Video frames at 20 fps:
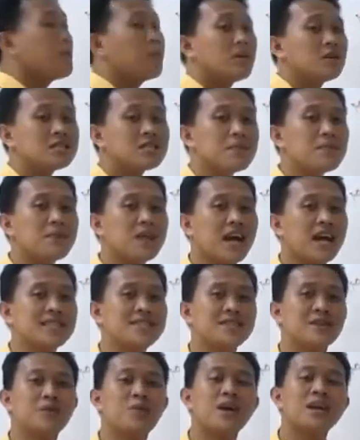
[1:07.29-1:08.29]
multiplied
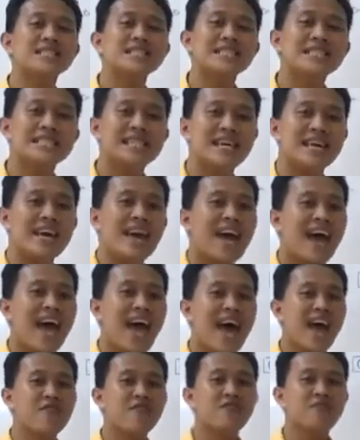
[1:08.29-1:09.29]
to quantity
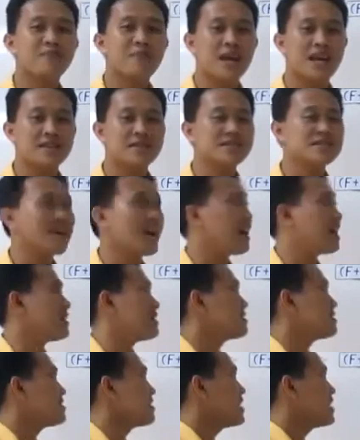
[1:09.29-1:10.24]
f minus L.